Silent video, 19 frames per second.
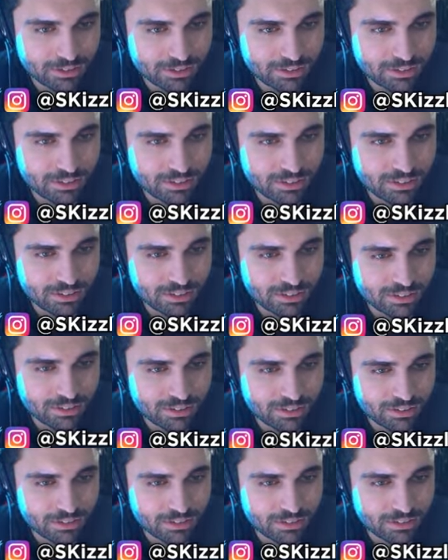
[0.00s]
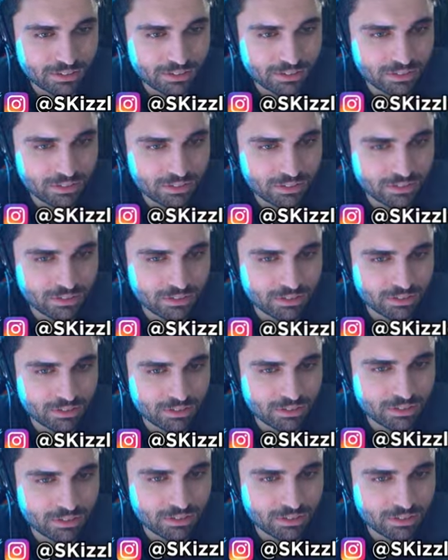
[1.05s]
(no one is talking)